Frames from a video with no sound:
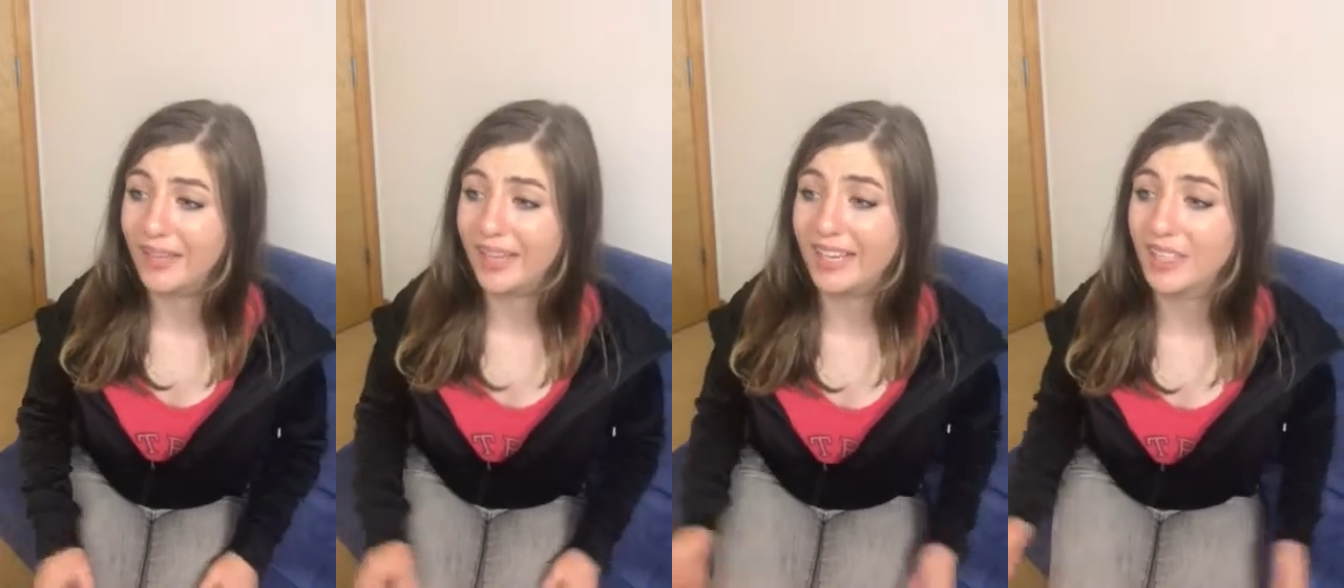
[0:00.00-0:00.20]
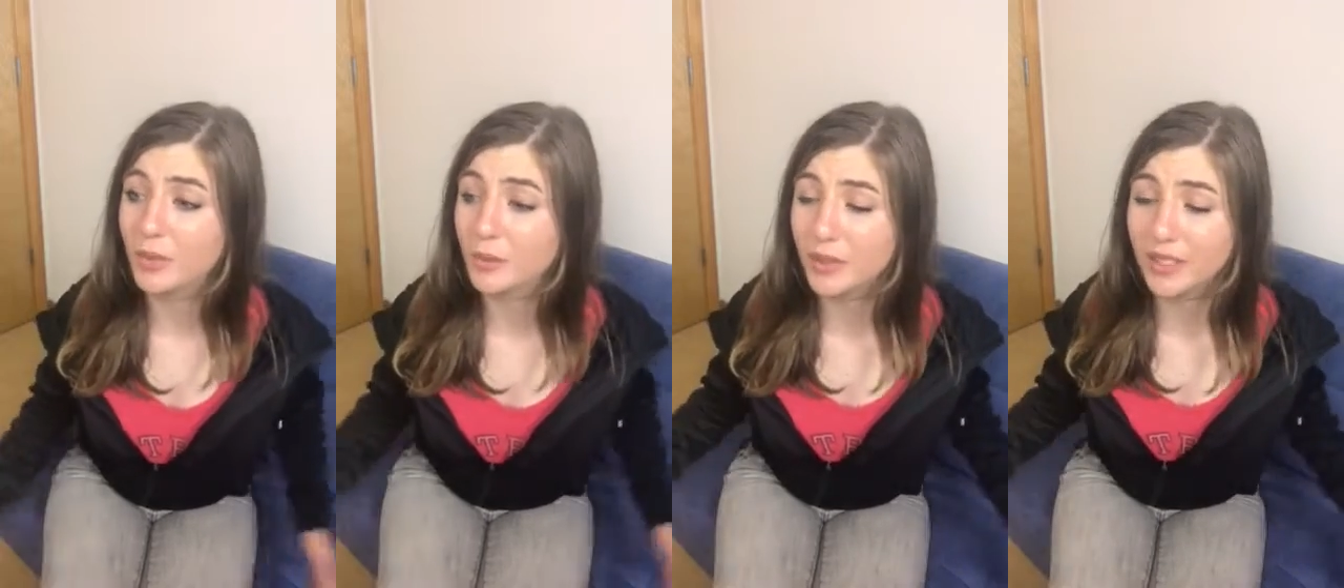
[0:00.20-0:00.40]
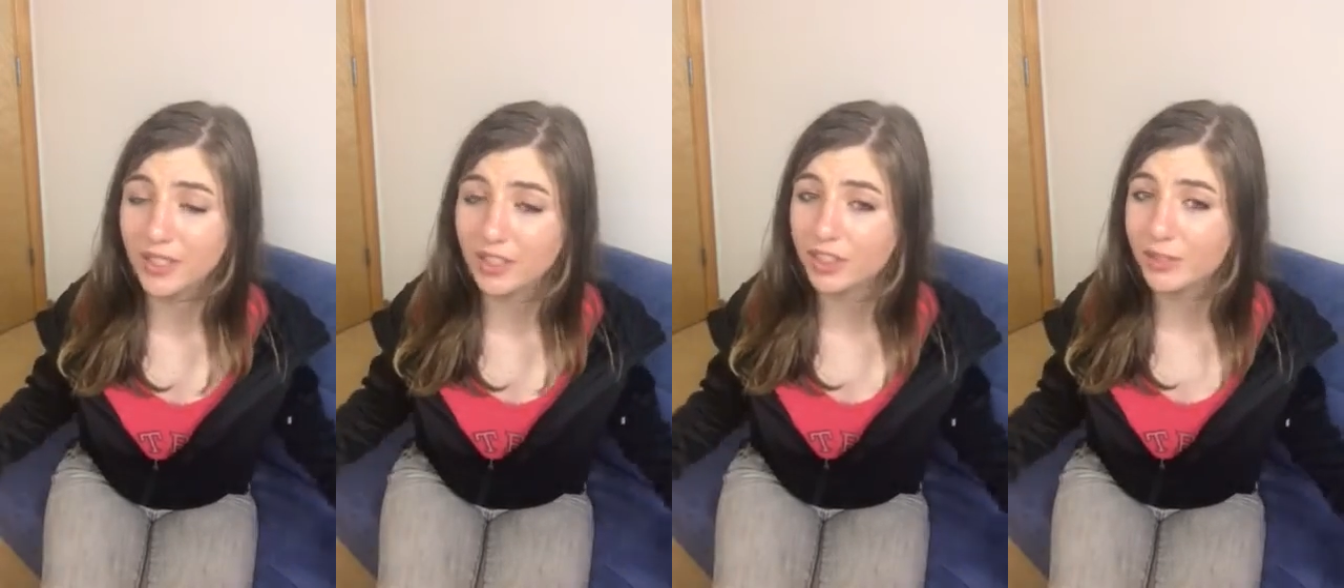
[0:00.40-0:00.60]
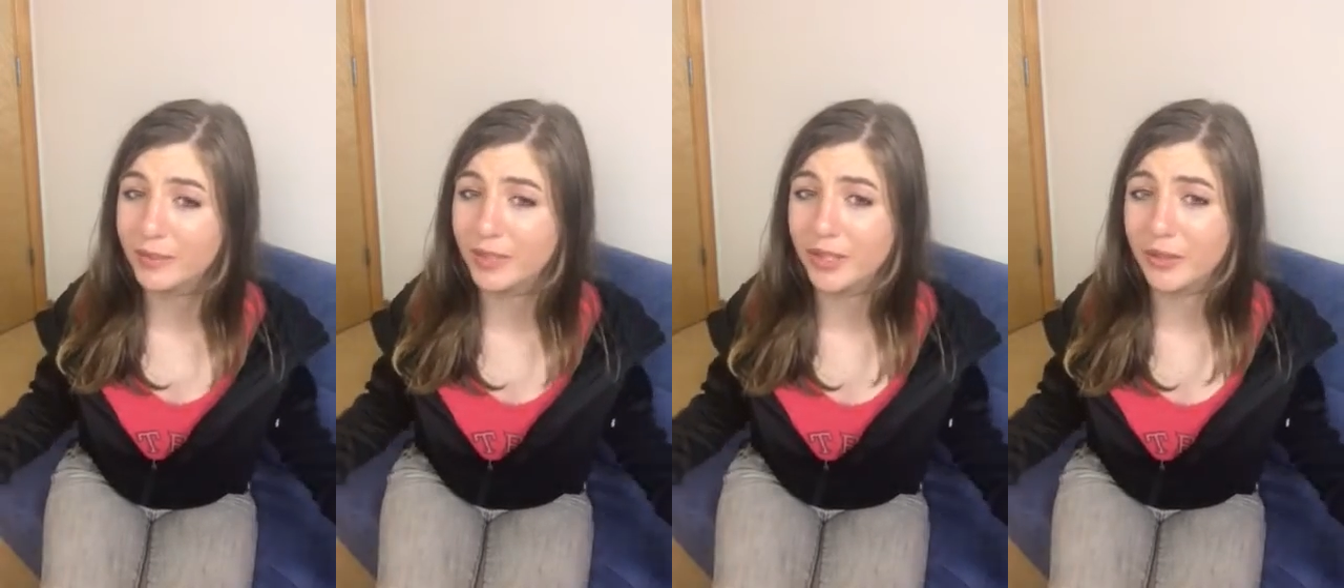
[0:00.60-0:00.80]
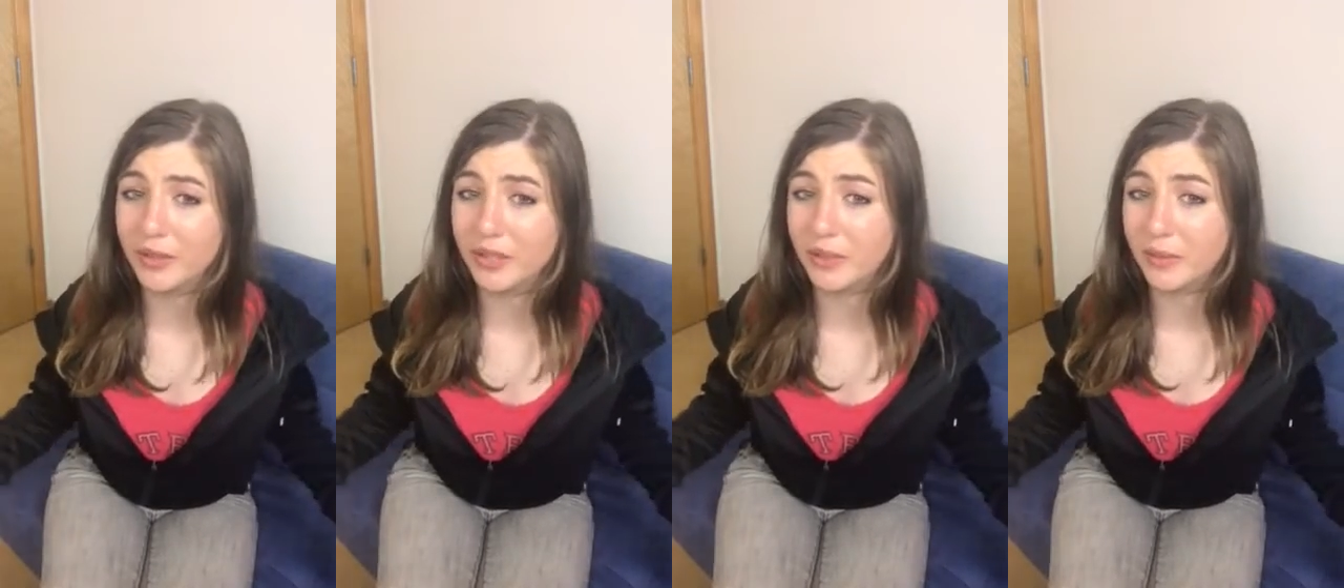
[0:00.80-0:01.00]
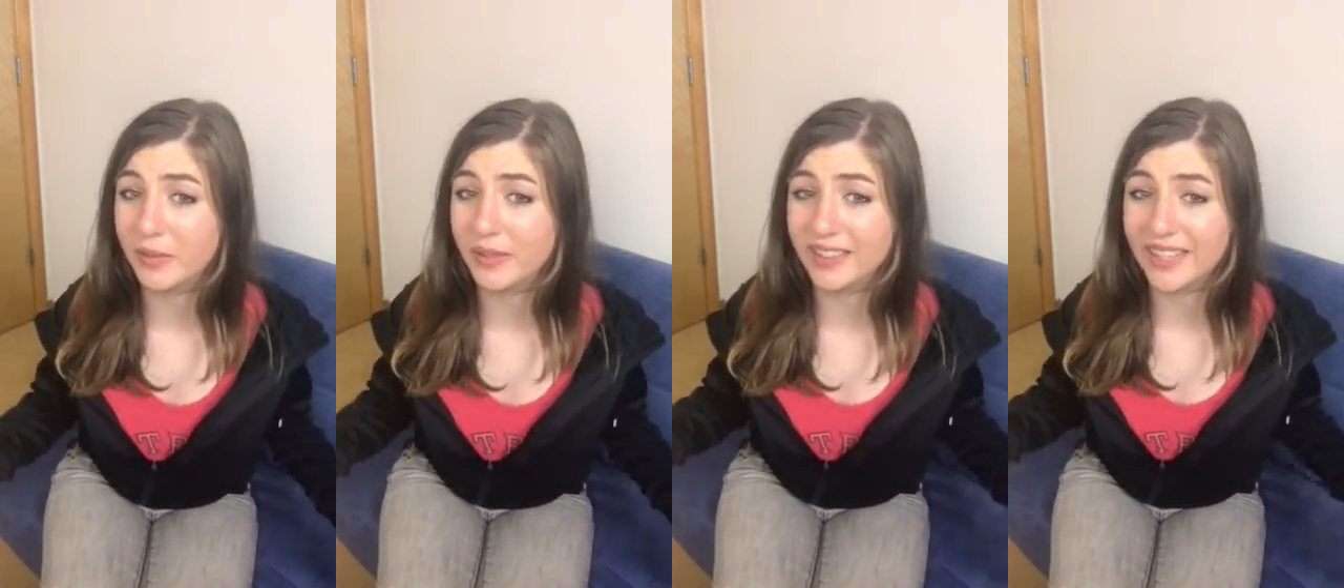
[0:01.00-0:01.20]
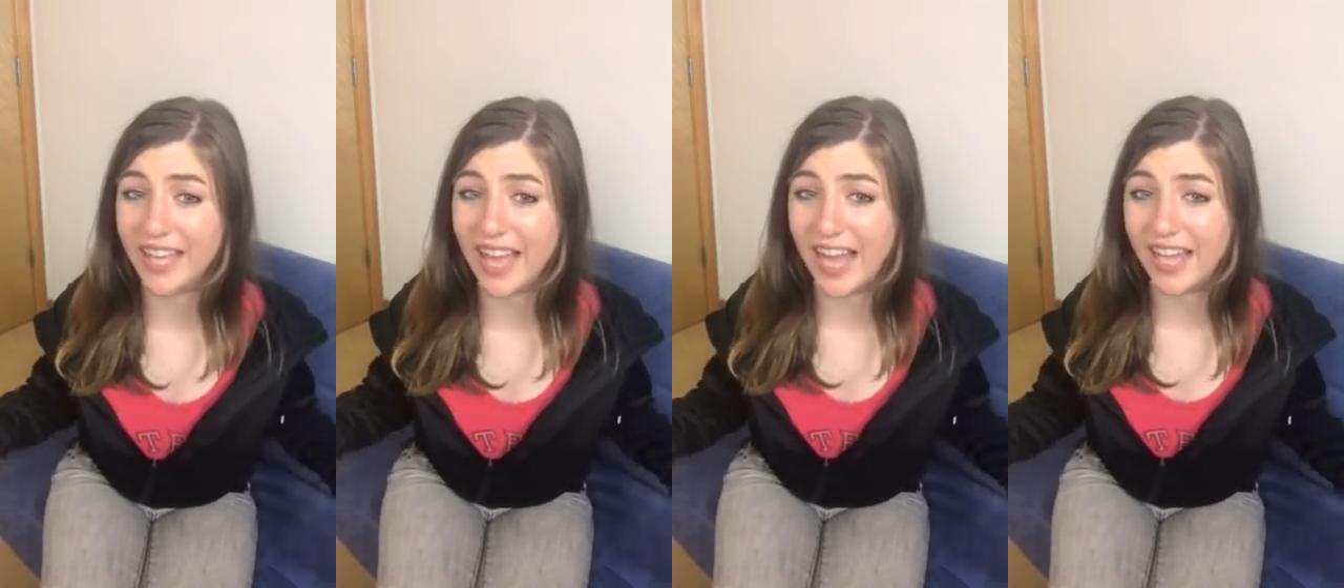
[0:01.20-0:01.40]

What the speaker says: It's what you should be doing with